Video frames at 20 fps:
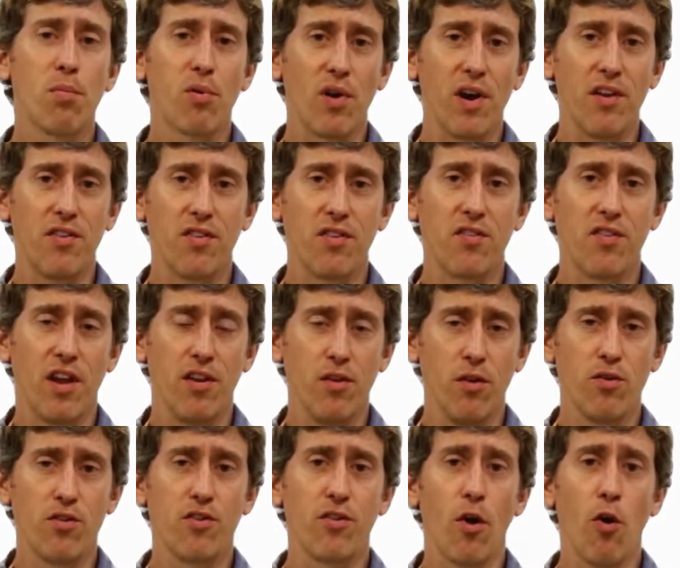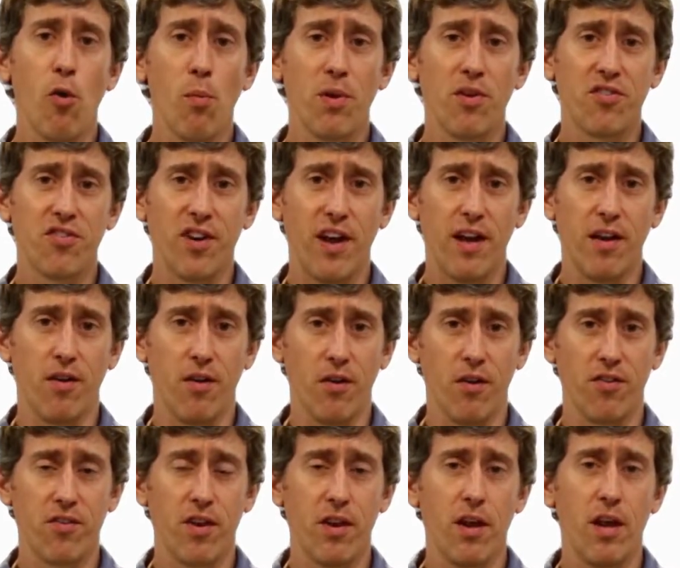embraces and uses open
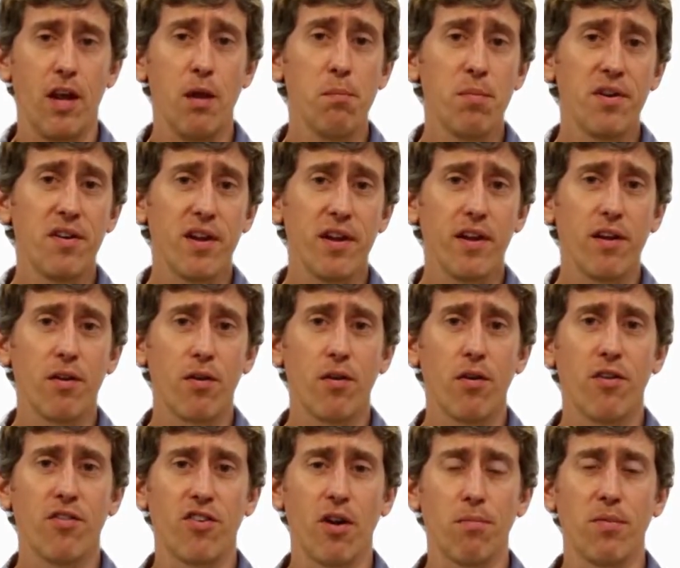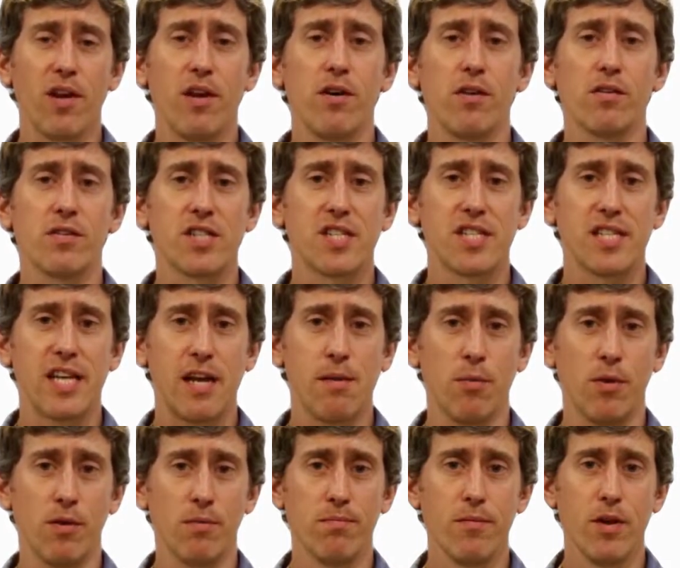standards, in particular something called
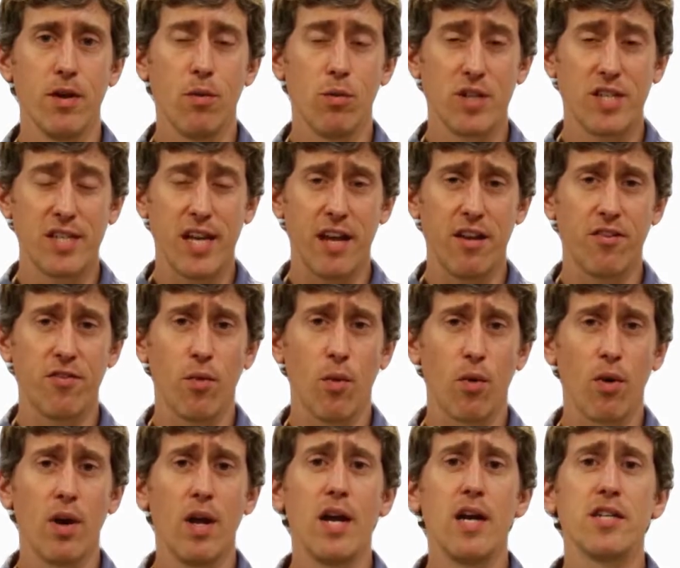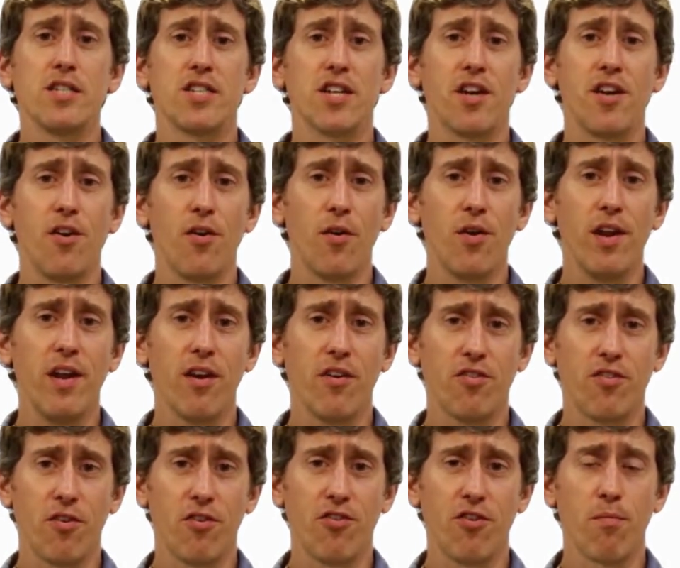SAML, which stands for Security
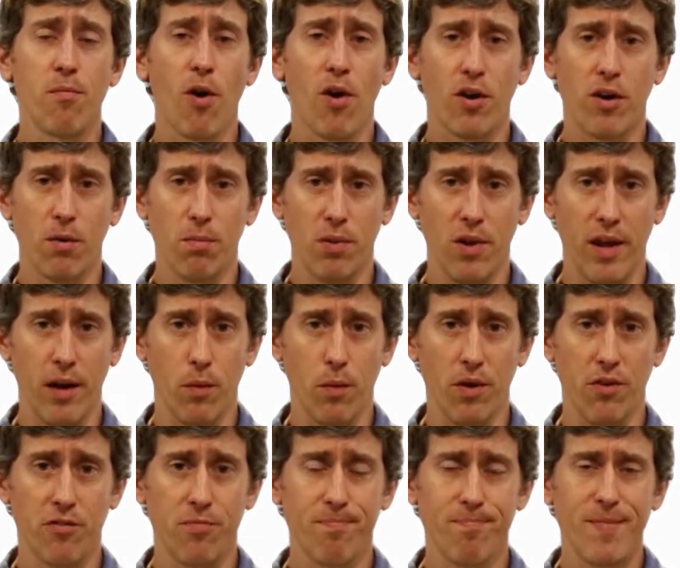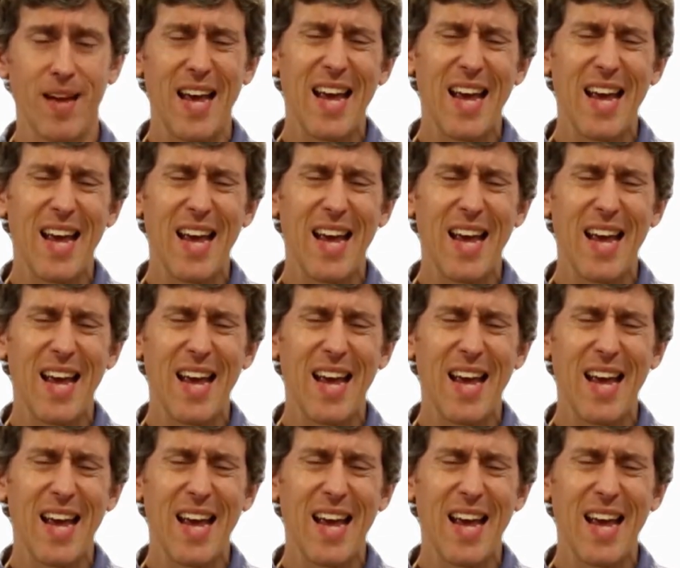Assertion Markup Language.